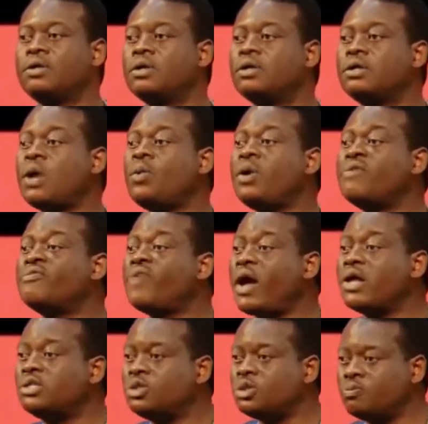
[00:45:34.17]
They will
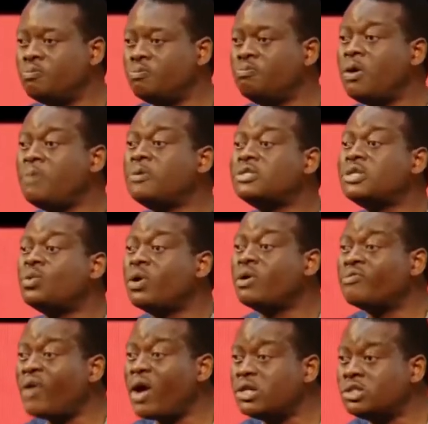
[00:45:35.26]
invite you. BBC will
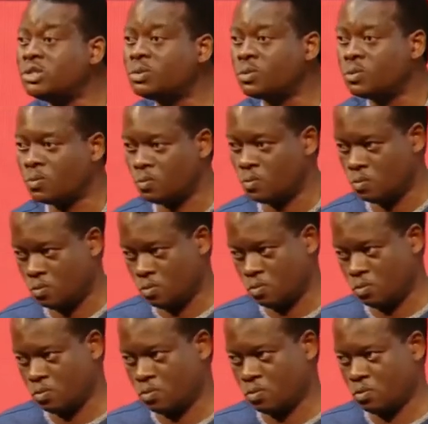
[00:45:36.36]
invite you.
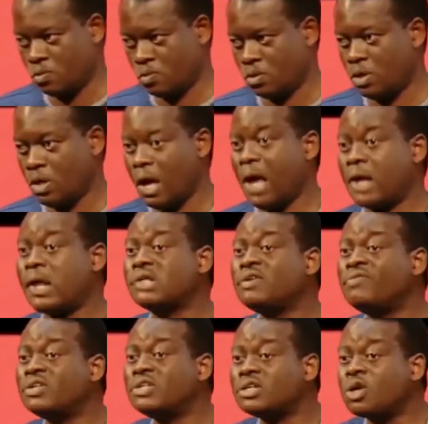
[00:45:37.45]
And that
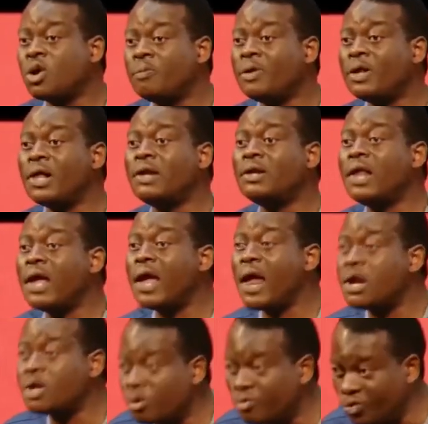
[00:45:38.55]
invitation will be the
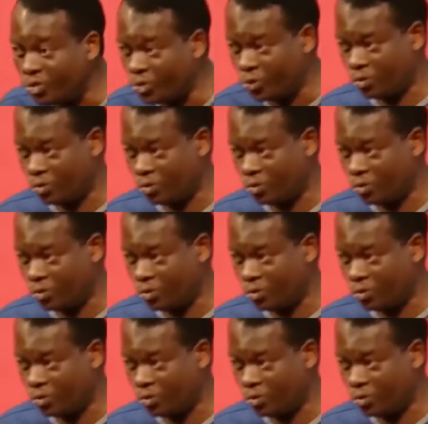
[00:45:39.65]
end of you.